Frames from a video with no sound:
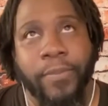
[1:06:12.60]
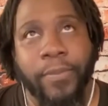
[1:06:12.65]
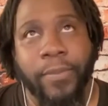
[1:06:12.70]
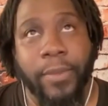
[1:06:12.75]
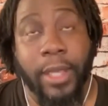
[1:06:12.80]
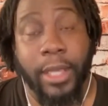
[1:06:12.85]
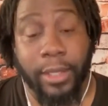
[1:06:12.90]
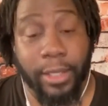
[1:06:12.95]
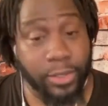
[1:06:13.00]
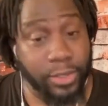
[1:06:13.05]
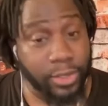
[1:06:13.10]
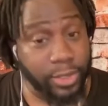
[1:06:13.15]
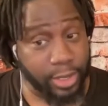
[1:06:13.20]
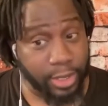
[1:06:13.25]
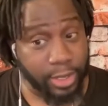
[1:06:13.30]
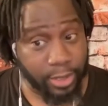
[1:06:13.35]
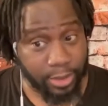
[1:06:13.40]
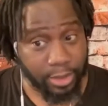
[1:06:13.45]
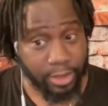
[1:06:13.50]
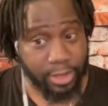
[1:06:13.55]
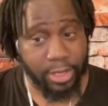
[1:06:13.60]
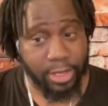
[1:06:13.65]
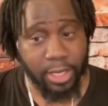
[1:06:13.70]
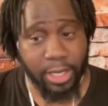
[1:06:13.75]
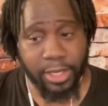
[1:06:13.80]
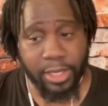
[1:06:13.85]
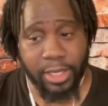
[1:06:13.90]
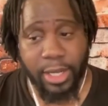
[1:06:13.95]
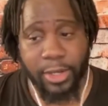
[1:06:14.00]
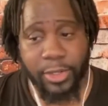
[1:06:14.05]
and this is
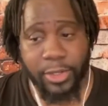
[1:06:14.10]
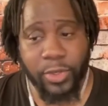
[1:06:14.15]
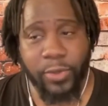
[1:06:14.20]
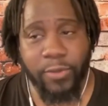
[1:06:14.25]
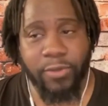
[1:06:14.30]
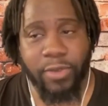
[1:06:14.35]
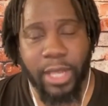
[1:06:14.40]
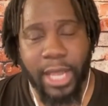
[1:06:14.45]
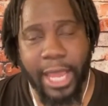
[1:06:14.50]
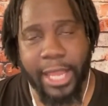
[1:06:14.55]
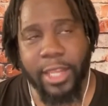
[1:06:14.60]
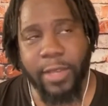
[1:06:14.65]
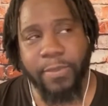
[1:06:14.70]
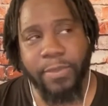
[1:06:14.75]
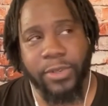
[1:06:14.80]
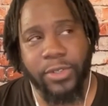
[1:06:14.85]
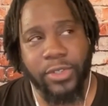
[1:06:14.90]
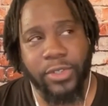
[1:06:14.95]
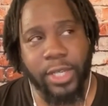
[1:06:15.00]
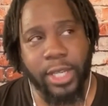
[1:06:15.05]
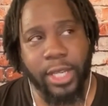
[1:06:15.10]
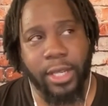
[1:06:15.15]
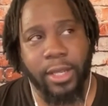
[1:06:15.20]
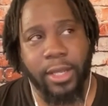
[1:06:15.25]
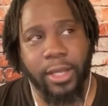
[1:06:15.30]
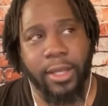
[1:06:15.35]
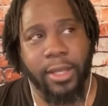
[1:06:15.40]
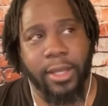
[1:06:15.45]
not the kind of truth. 90%